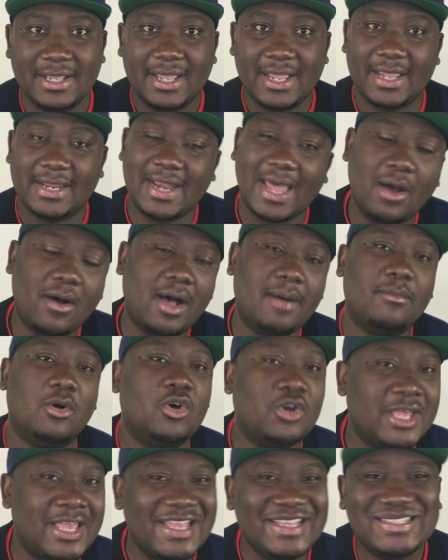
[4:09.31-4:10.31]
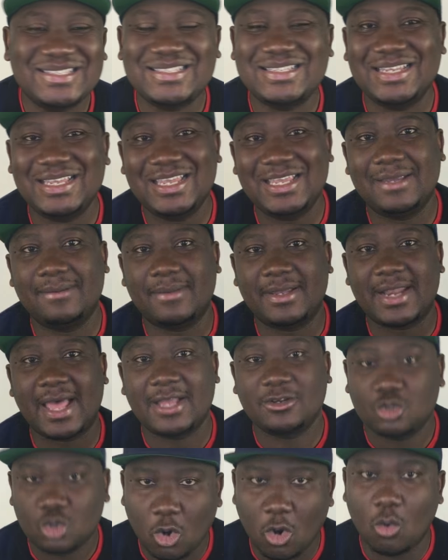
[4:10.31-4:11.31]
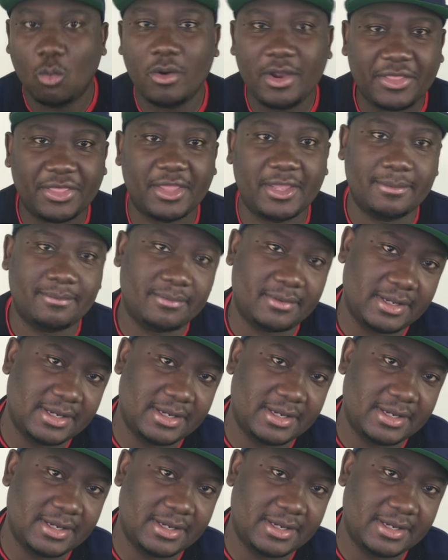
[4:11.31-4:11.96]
And now I'm on his team, and I tour with him